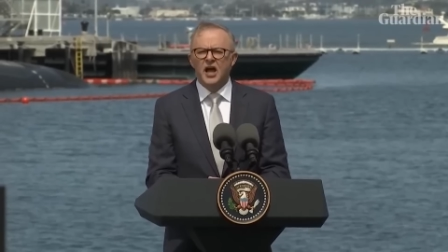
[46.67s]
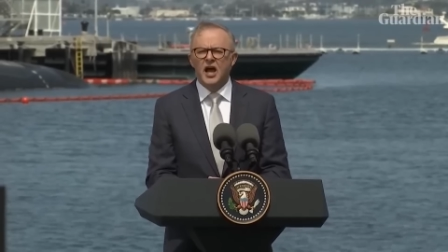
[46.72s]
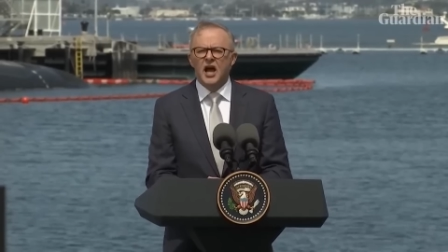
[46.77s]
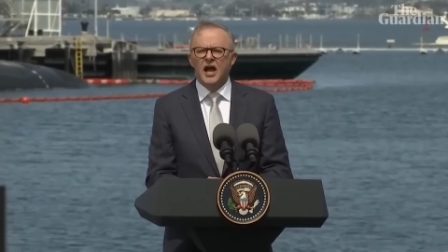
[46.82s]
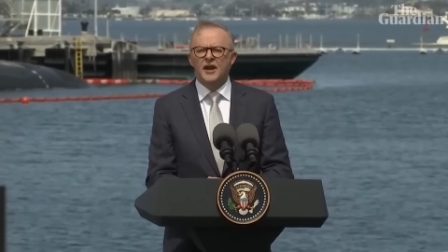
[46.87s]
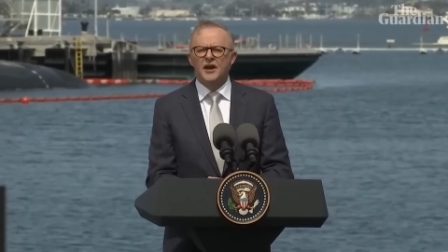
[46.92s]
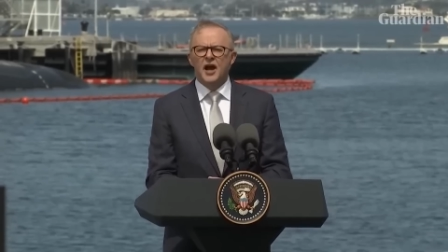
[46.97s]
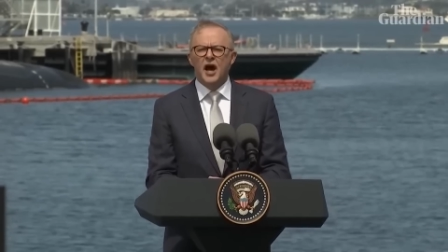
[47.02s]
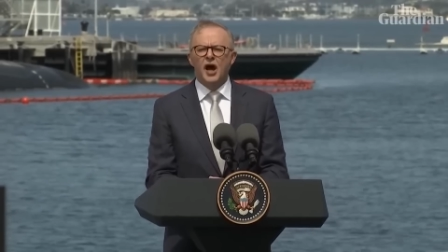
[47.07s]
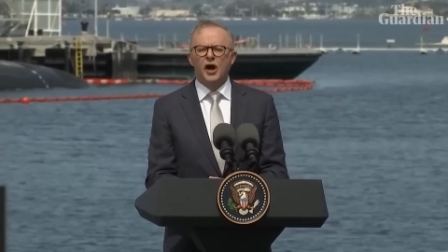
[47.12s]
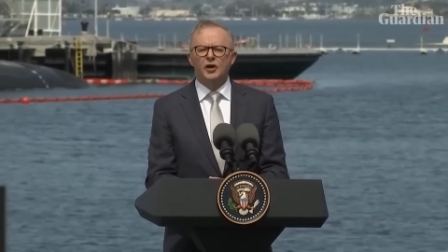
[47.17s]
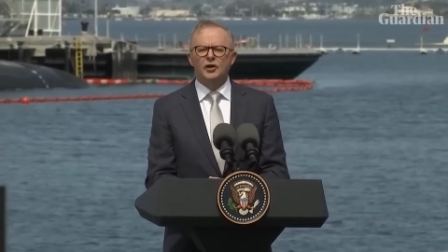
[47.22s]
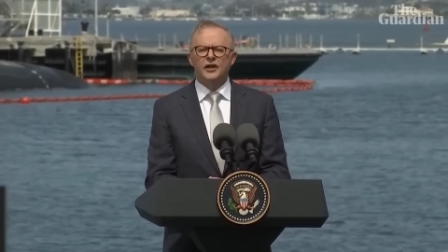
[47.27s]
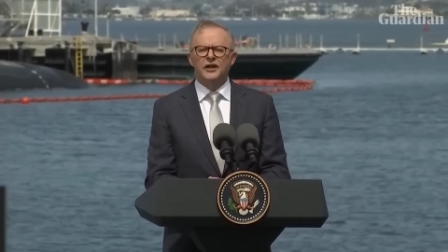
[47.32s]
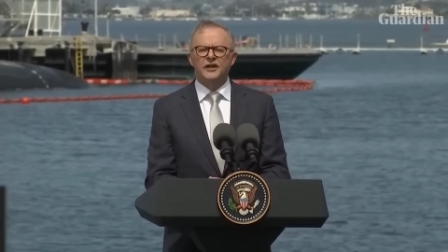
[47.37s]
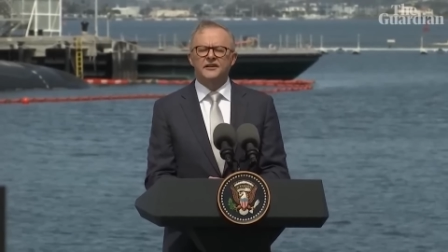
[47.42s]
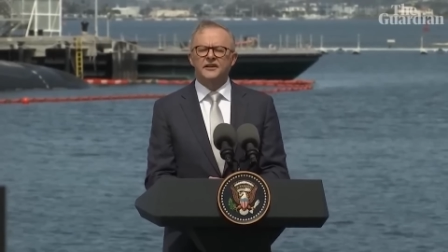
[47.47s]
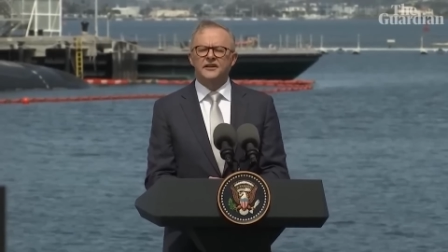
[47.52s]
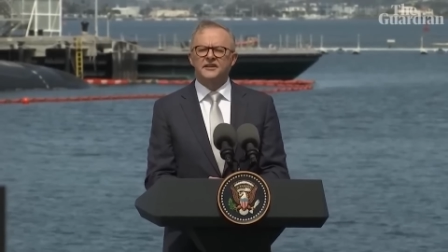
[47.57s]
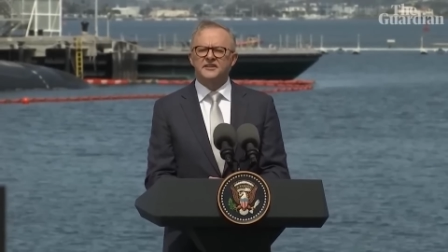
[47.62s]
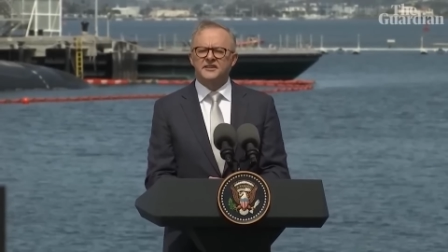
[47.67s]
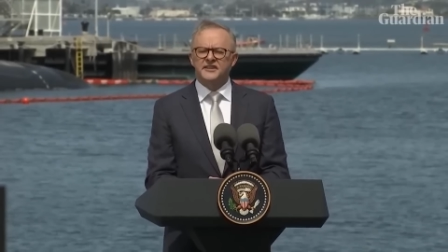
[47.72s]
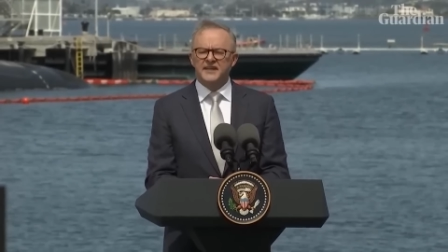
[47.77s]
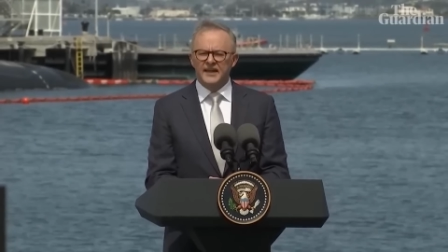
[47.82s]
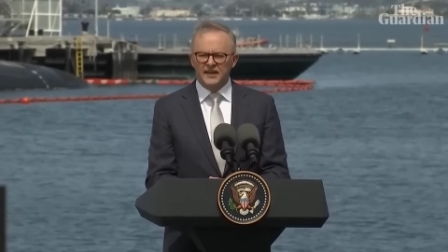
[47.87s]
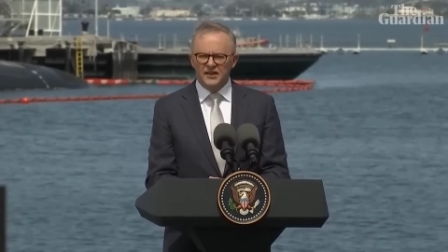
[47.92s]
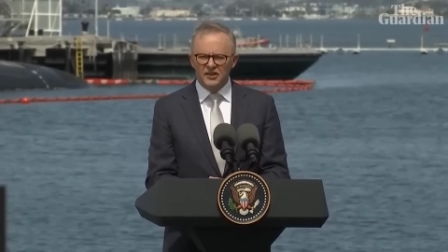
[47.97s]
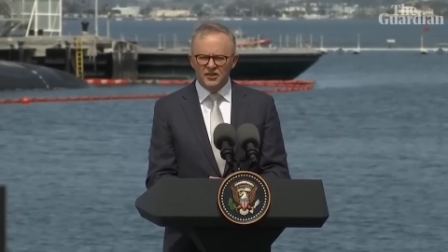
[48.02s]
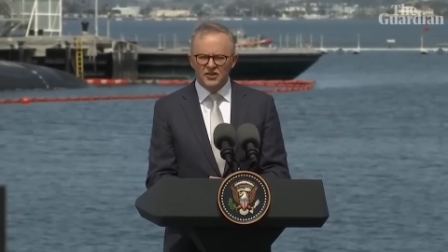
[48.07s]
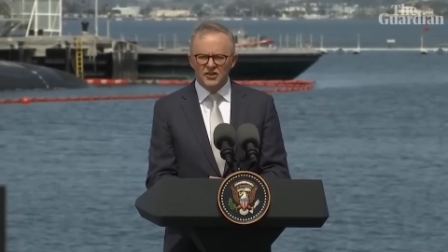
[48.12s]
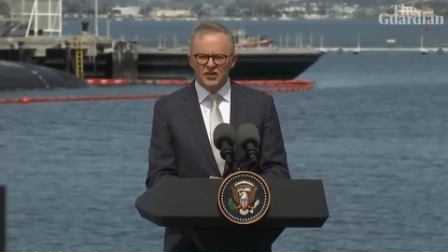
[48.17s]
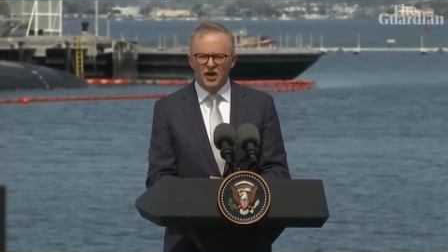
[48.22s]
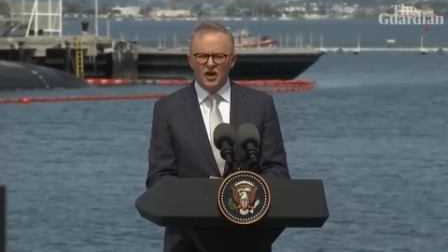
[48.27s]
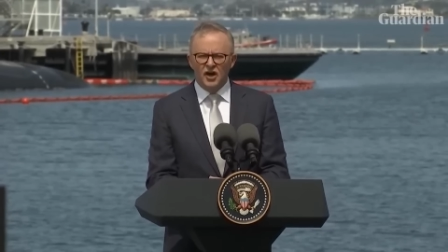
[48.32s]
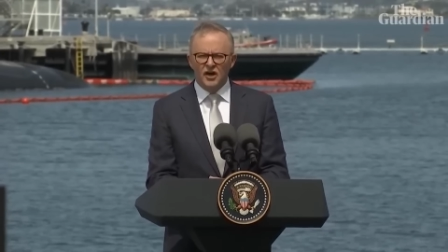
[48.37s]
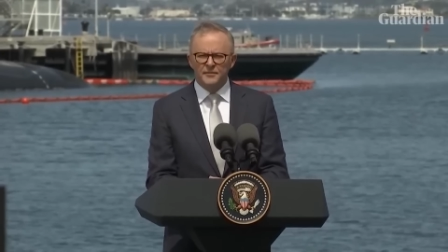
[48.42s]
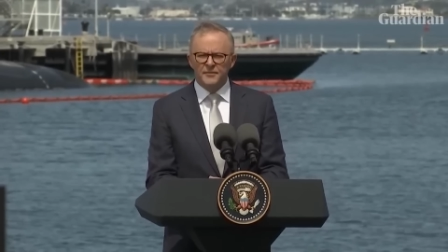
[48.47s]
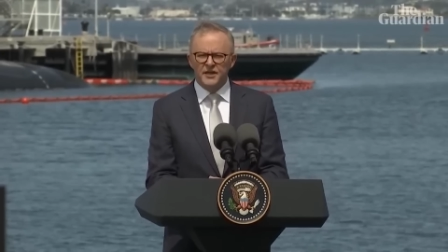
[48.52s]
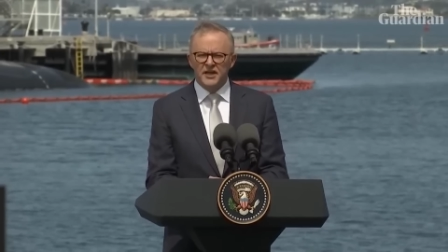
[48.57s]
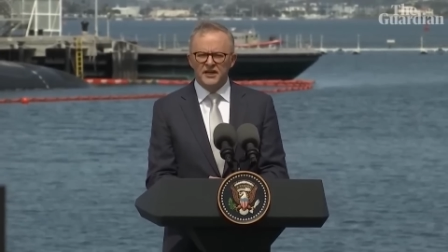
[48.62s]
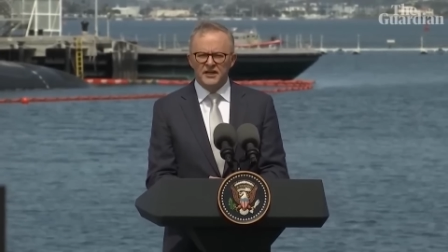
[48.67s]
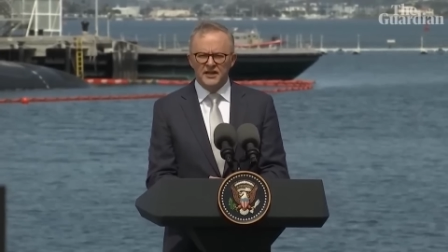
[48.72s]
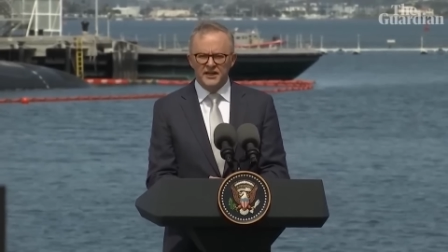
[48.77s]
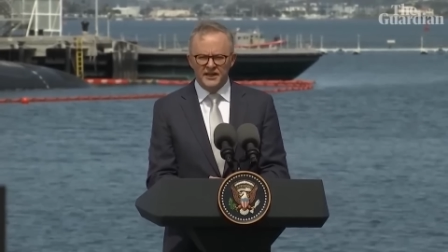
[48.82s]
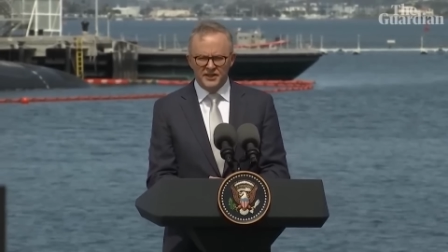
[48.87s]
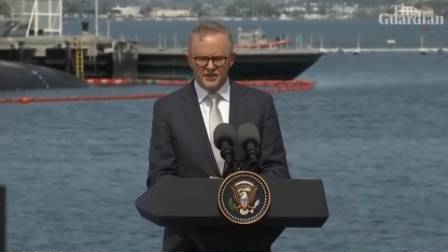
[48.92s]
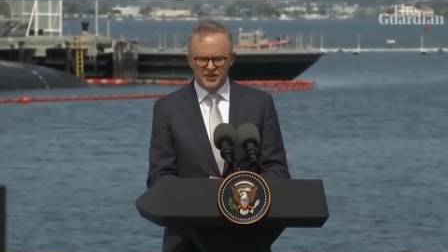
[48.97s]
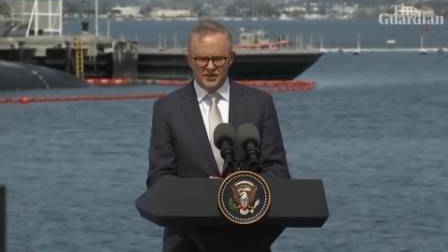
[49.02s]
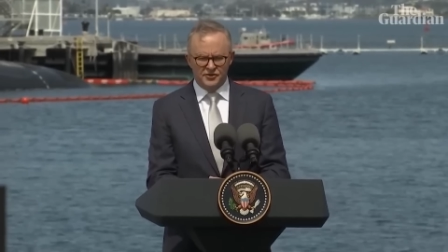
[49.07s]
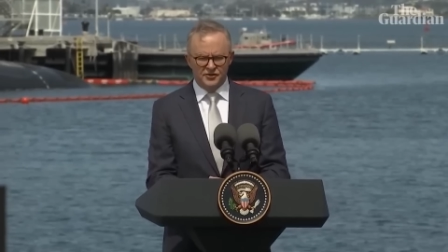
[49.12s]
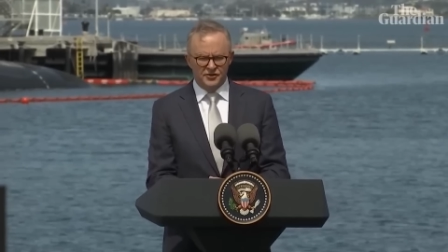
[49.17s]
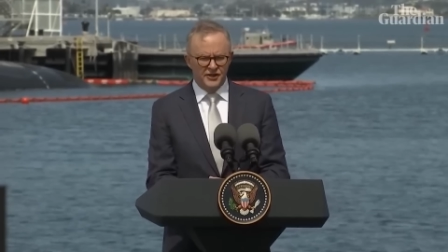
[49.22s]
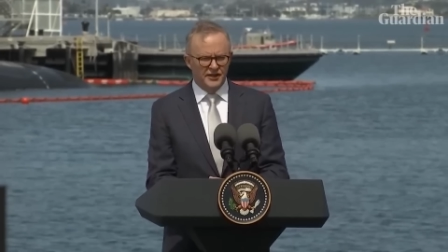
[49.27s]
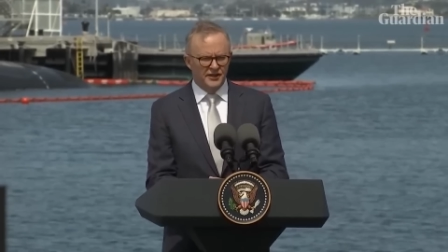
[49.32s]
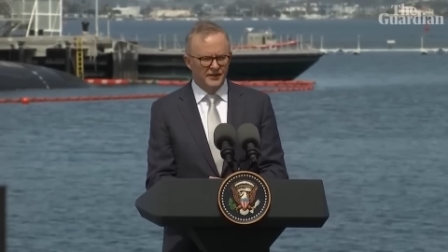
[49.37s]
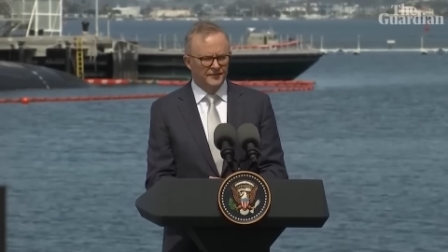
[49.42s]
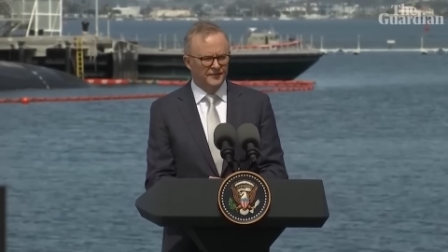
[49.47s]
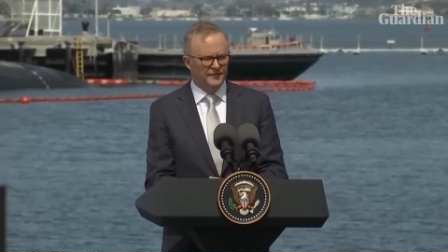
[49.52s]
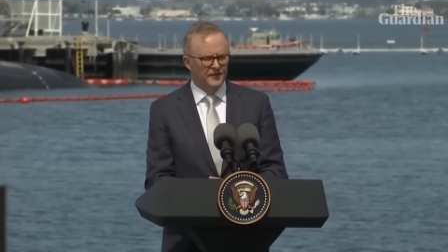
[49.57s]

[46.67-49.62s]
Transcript: and only the second time in history